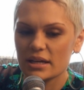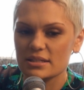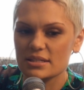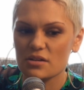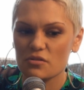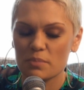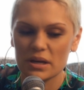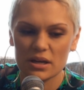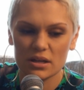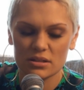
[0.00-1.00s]
instead of
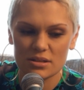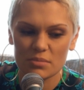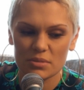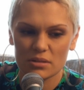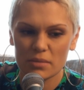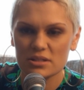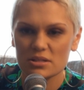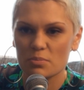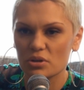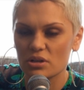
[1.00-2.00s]
being somebody that makes
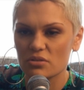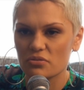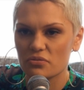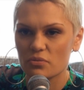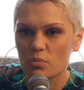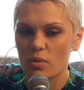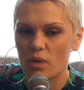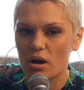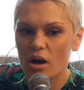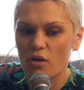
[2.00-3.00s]
a body of
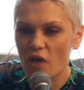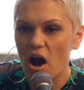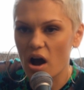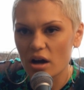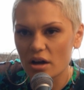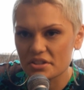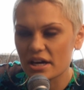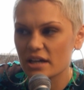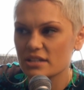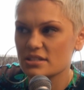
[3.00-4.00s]
art
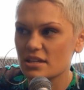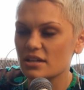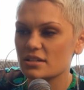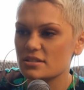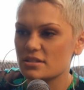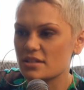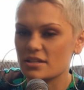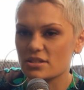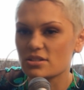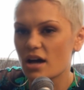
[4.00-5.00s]
that sticks the
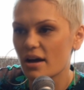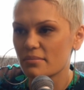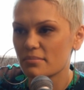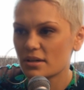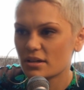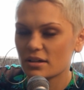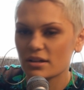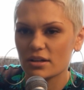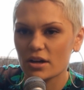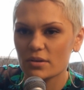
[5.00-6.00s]
test of time,
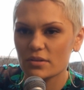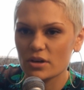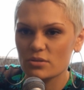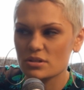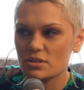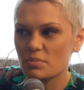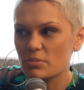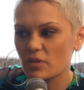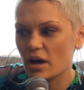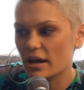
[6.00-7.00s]
you know. And those are the
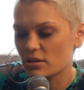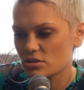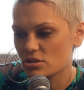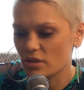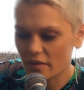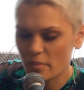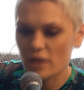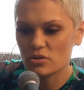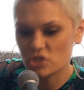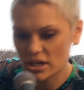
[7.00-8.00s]
people that I look to, like the
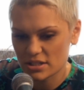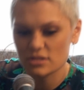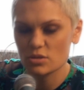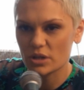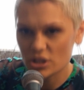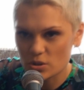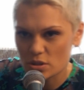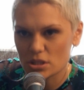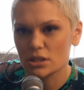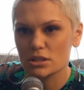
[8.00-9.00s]
Michael Jacksons, the Whitney
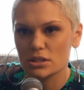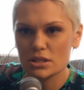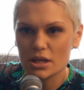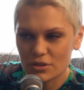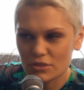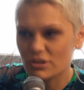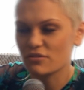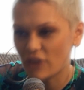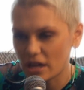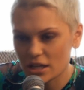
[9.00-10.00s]
Houstons, the Aretha
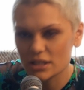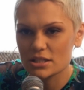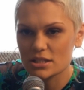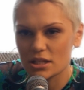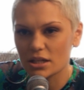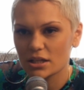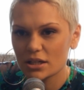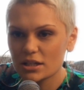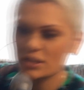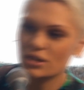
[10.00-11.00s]
Franklins, that,
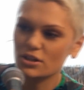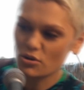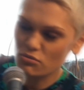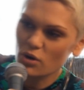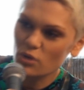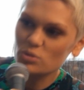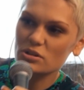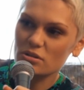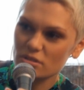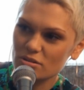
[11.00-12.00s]
you know, rolled
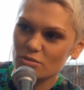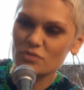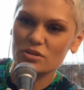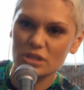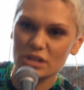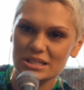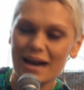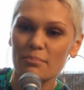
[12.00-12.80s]
with the